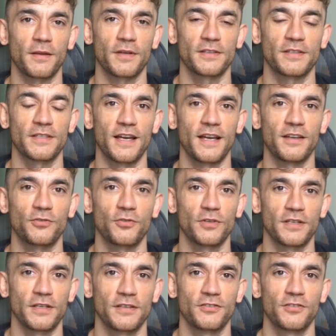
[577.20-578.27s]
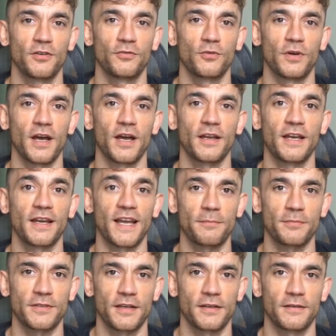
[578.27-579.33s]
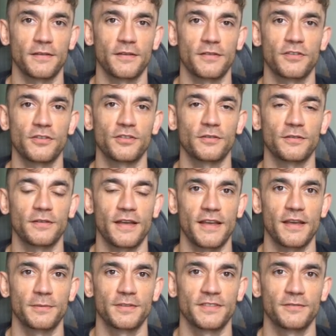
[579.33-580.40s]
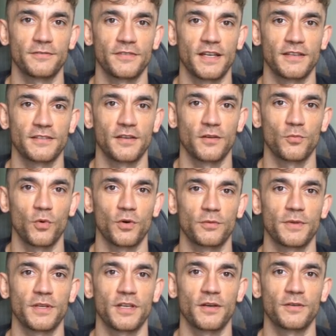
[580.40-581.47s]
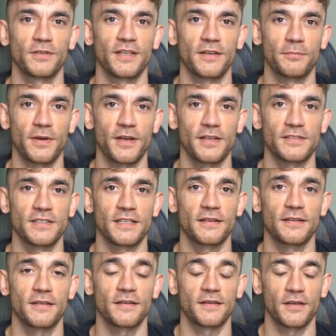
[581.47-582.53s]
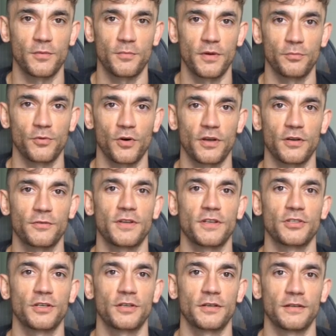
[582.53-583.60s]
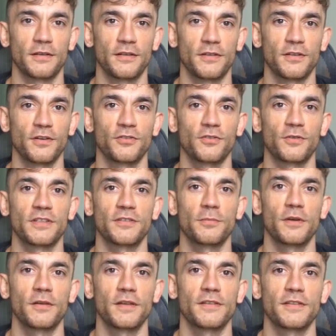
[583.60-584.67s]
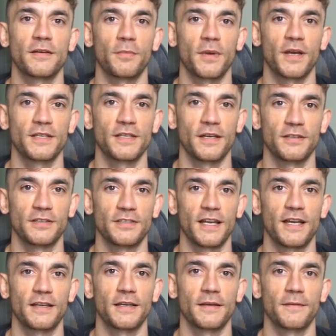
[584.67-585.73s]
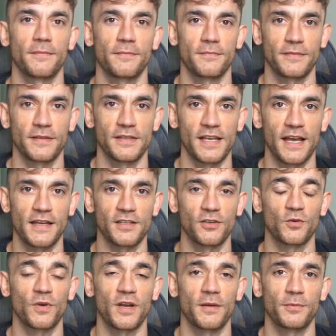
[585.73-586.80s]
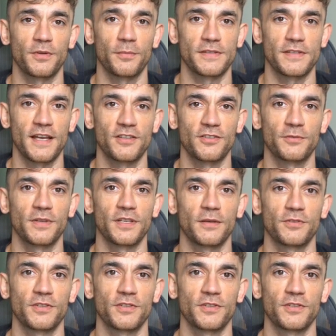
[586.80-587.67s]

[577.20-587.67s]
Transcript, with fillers: barriers to entry in software are collapsing. Soon, the limiting factor won't be coding ability. It'll be product vision, user experience, and market understanding. The technical implementation